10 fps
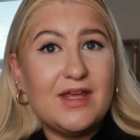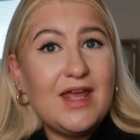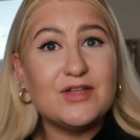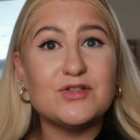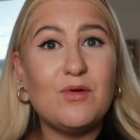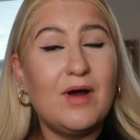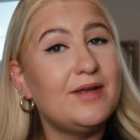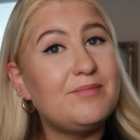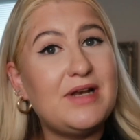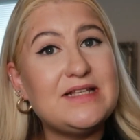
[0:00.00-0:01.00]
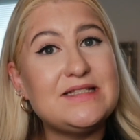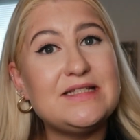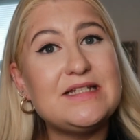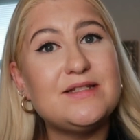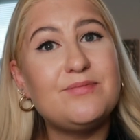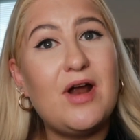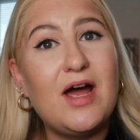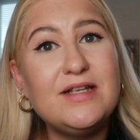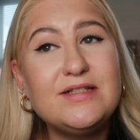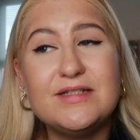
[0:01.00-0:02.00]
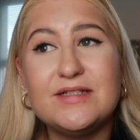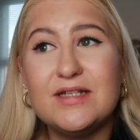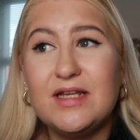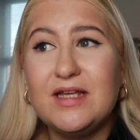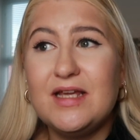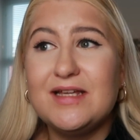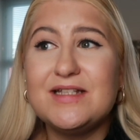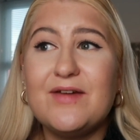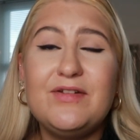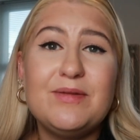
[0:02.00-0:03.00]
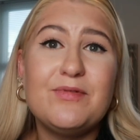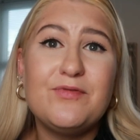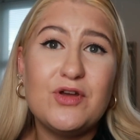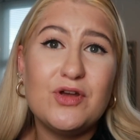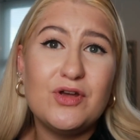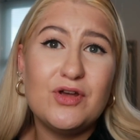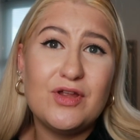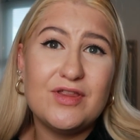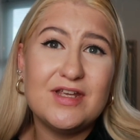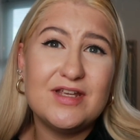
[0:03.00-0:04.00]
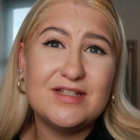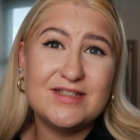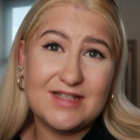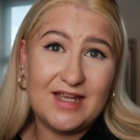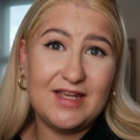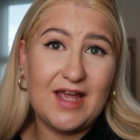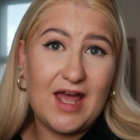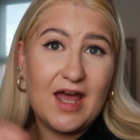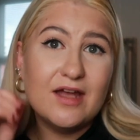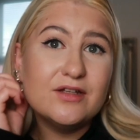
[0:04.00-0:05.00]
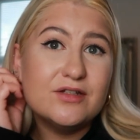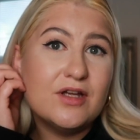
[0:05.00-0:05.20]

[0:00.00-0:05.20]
yeah, it's quite pleasantly surprised. Definitely prefer the skincare